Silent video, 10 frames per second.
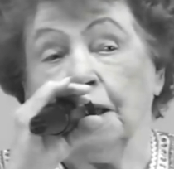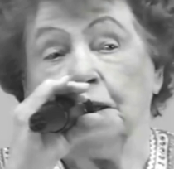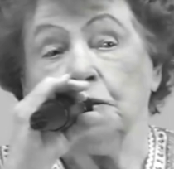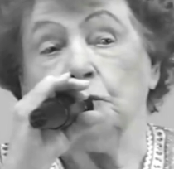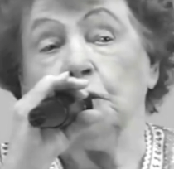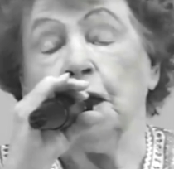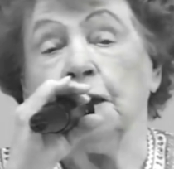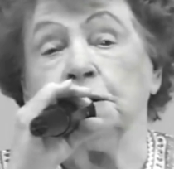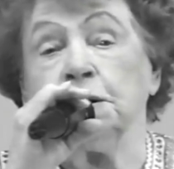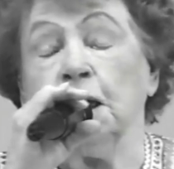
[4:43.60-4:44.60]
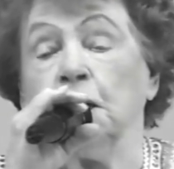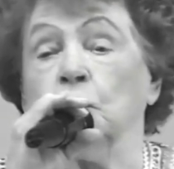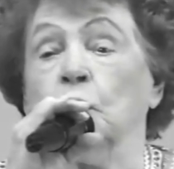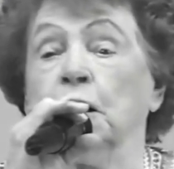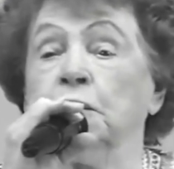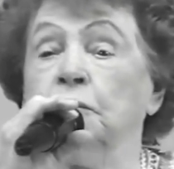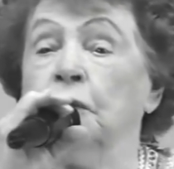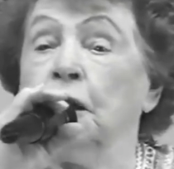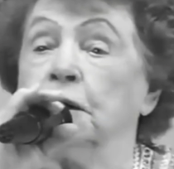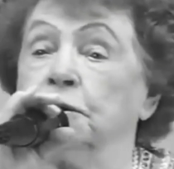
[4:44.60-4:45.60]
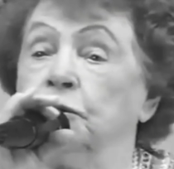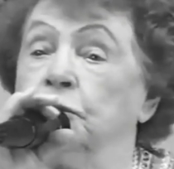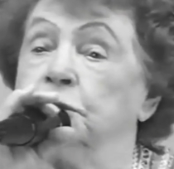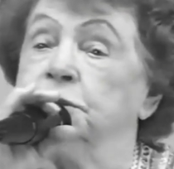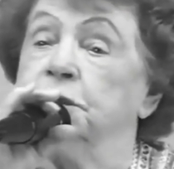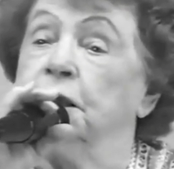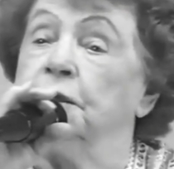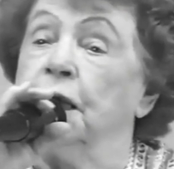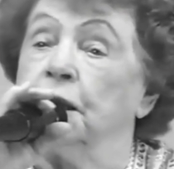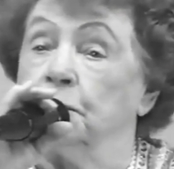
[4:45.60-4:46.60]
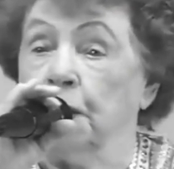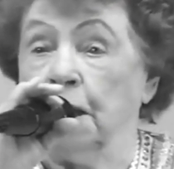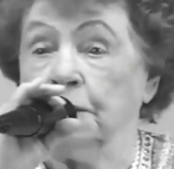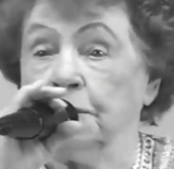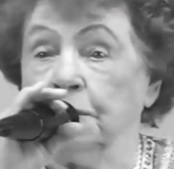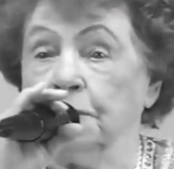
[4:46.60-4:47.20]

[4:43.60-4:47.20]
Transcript: You can't take one drug you can say that about.